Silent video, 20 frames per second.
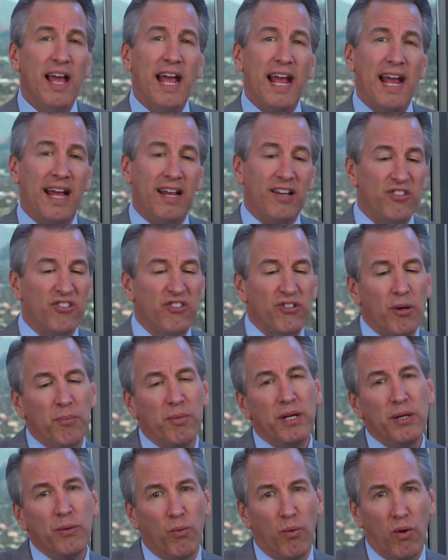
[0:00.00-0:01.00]
and
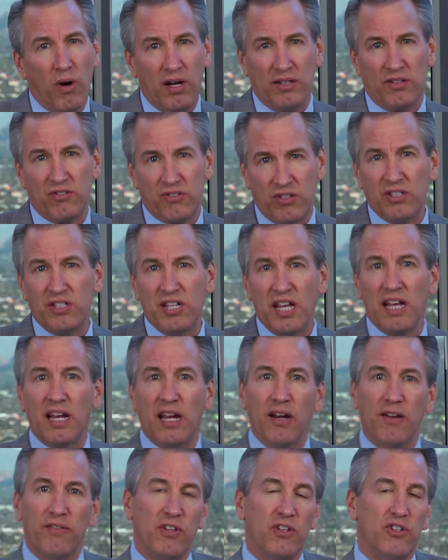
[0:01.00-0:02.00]
somebody wants to take
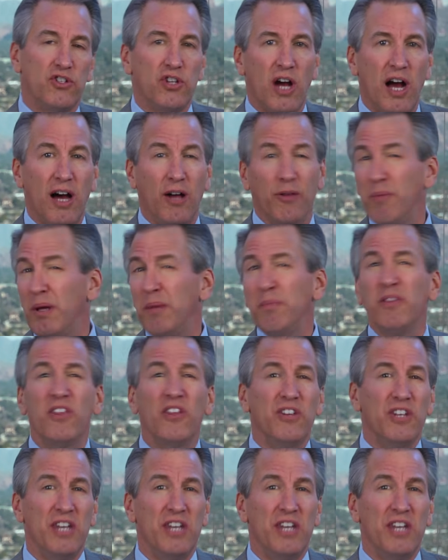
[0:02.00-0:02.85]
care of the child, maybe the